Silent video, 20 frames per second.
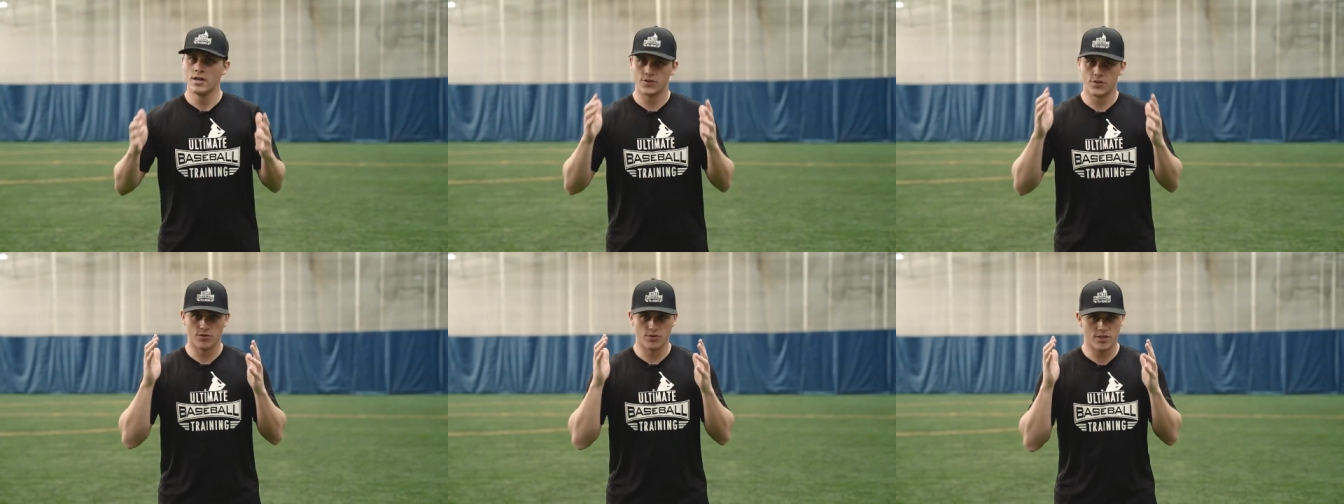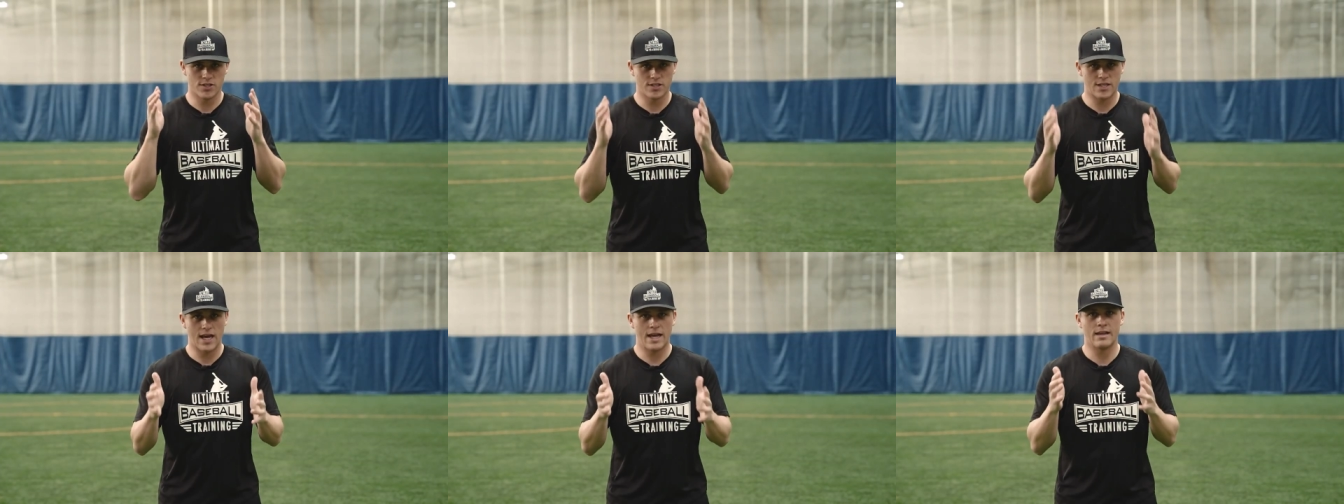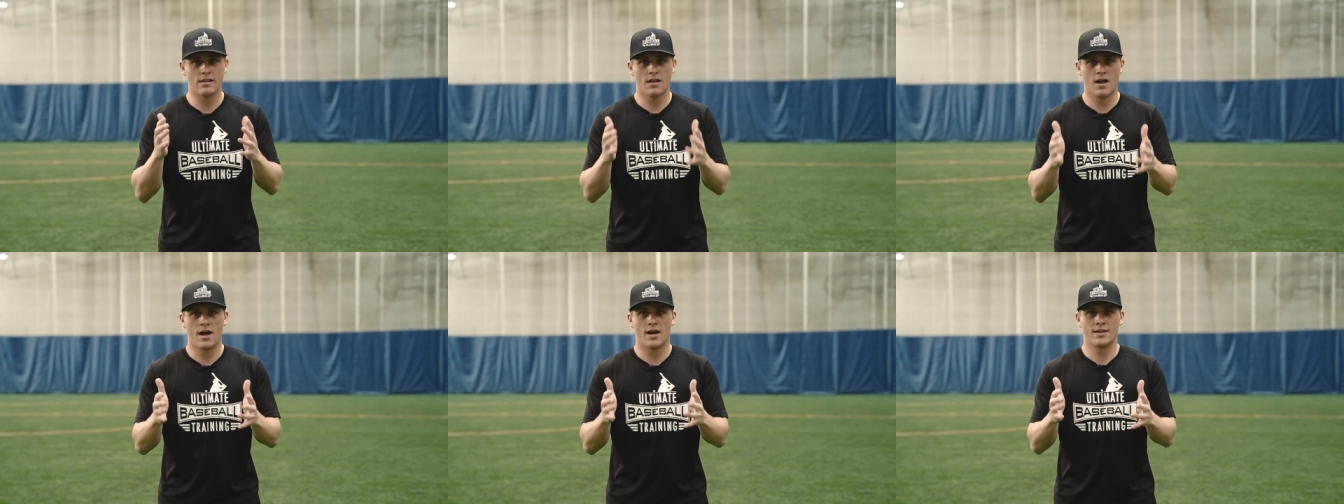So
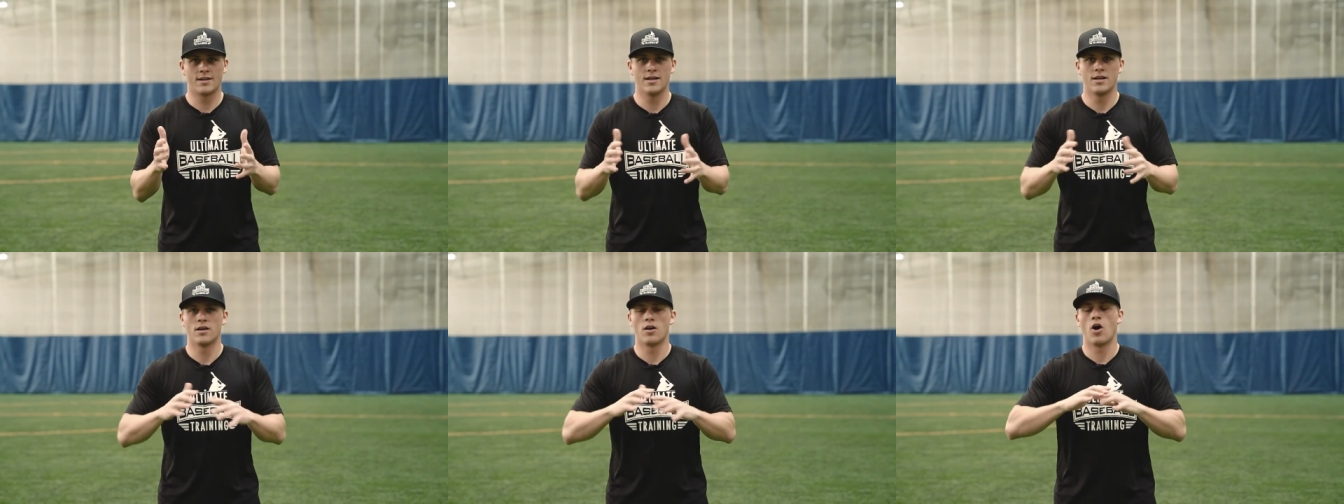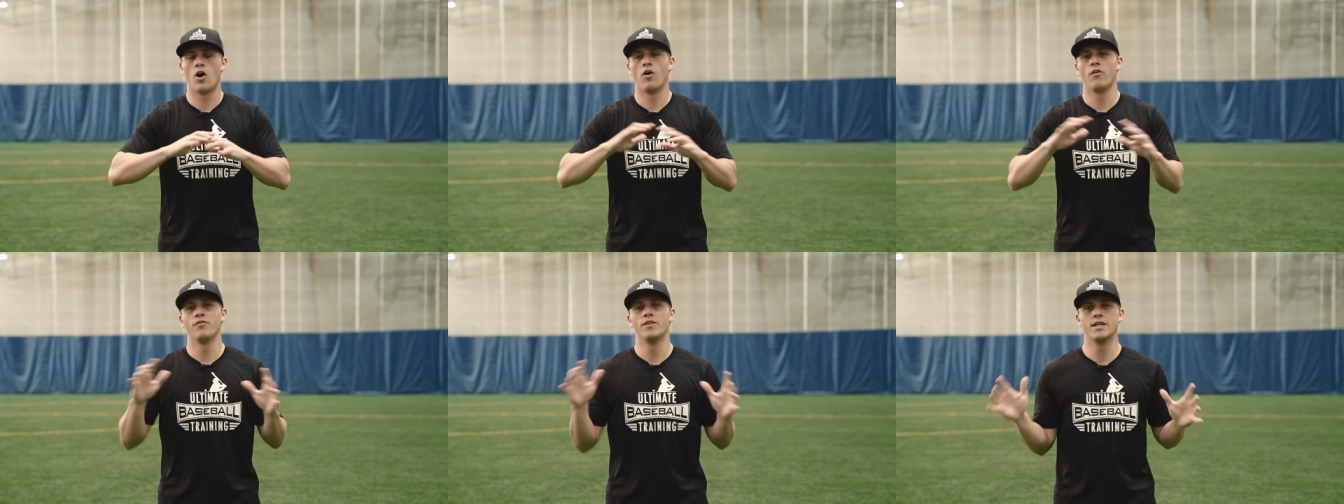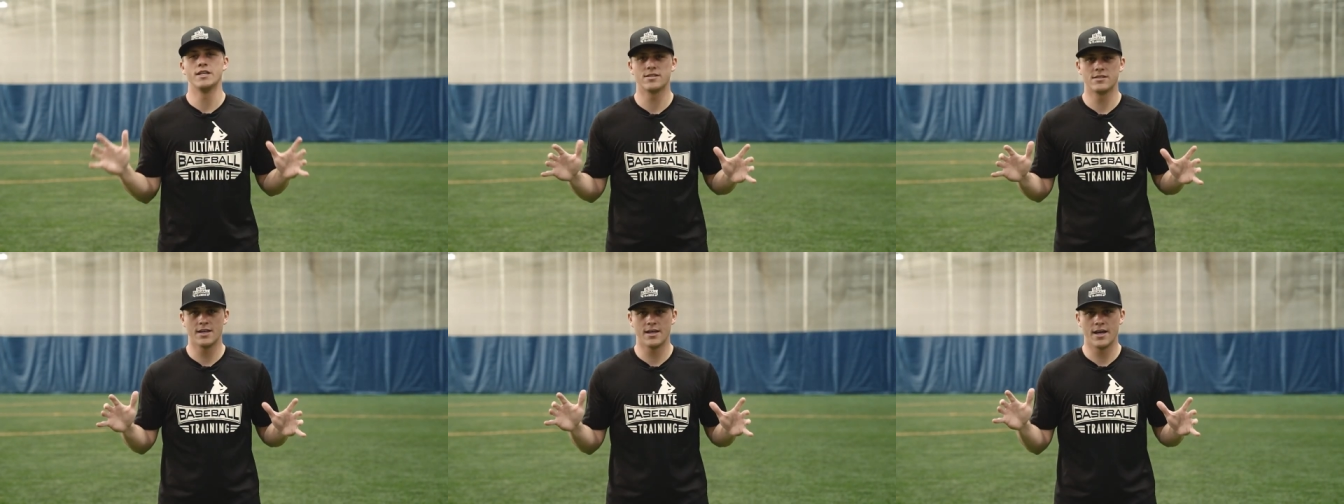stay locked in. All
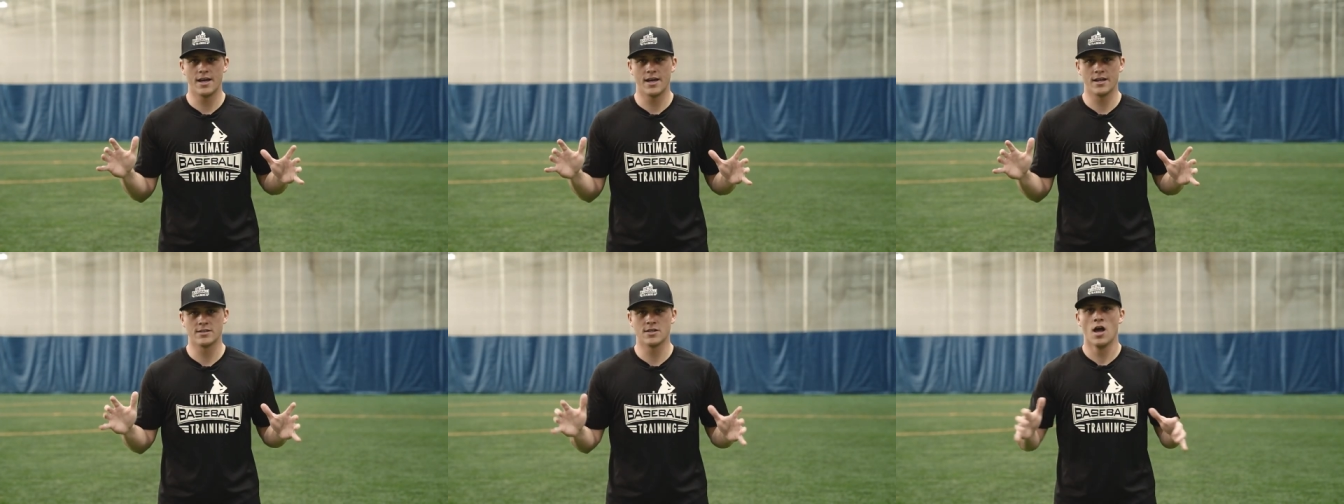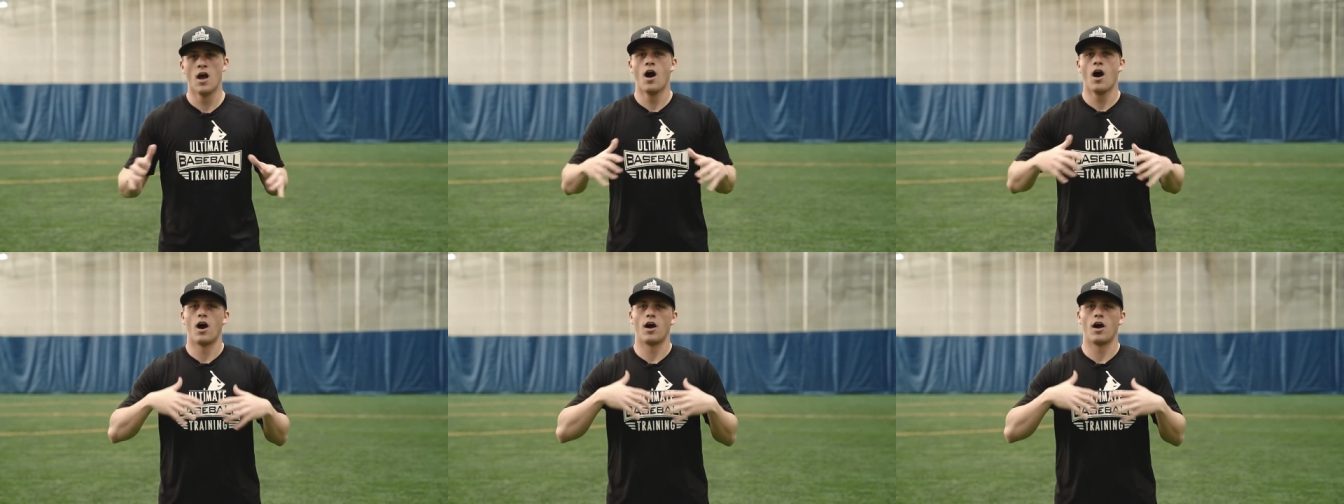these things